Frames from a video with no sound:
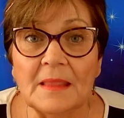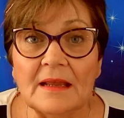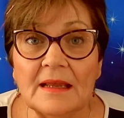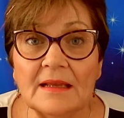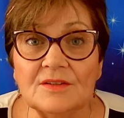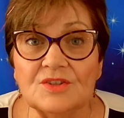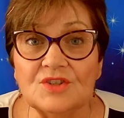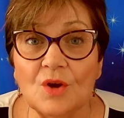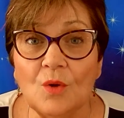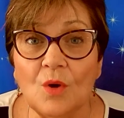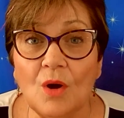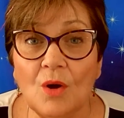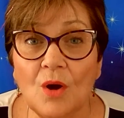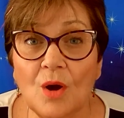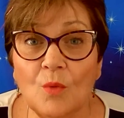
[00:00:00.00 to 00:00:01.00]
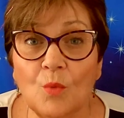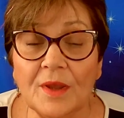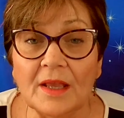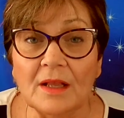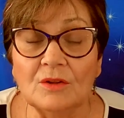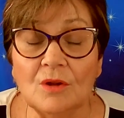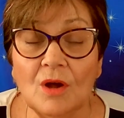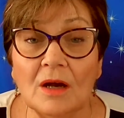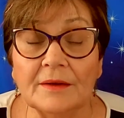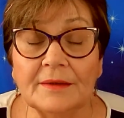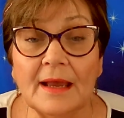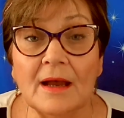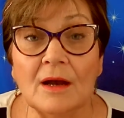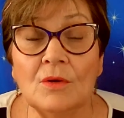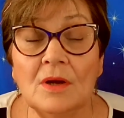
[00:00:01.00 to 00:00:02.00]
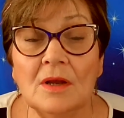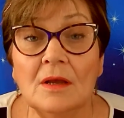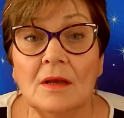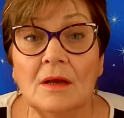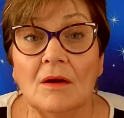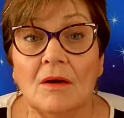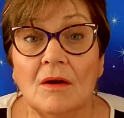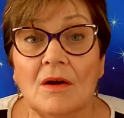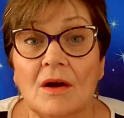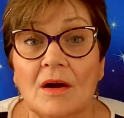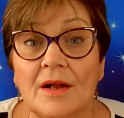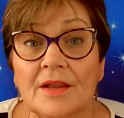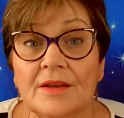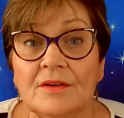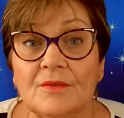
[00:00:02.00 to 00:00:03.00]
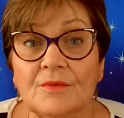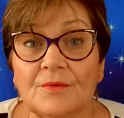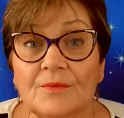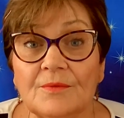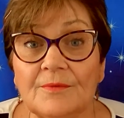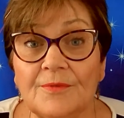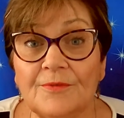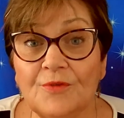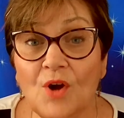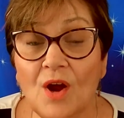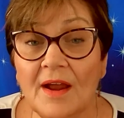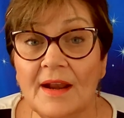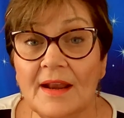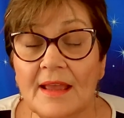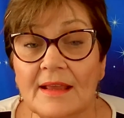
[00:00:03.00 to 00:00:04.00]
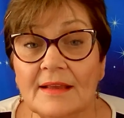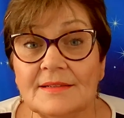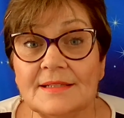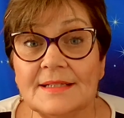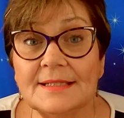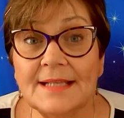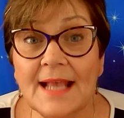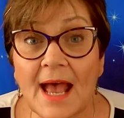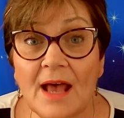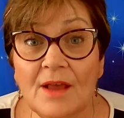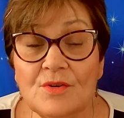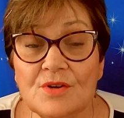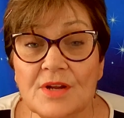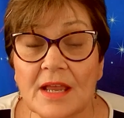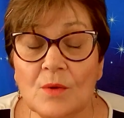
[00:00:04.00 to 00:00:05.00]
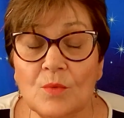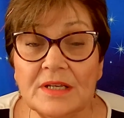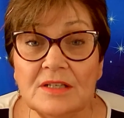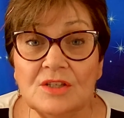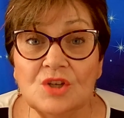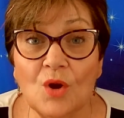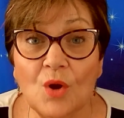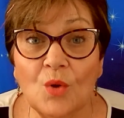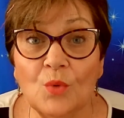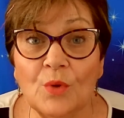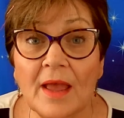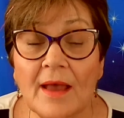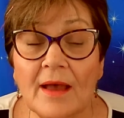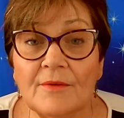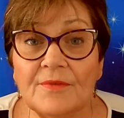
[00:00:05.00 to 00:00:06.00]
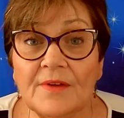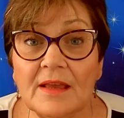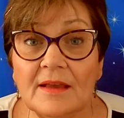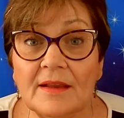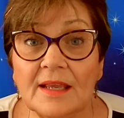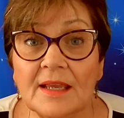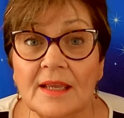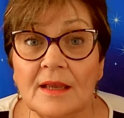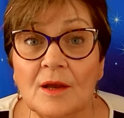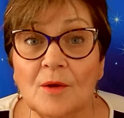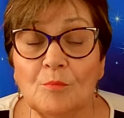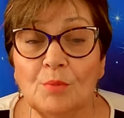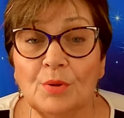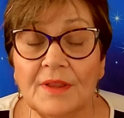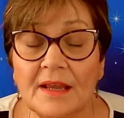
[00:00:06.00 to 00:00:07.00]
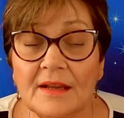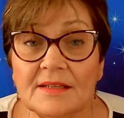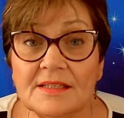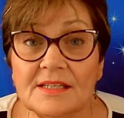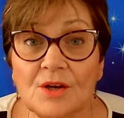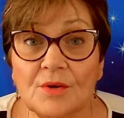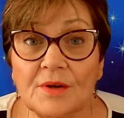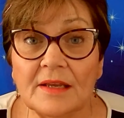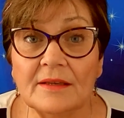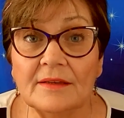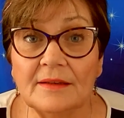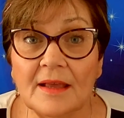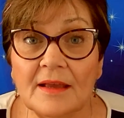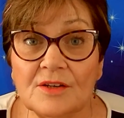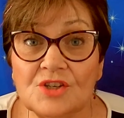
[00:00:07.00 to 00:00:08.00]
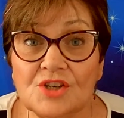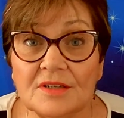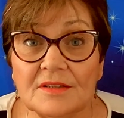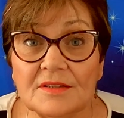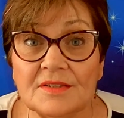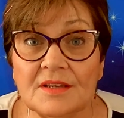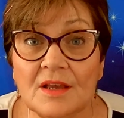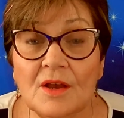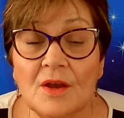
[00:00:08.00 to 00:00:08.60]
and so all week long. Now, on Friday and Saturday, we don't have any planetary connections.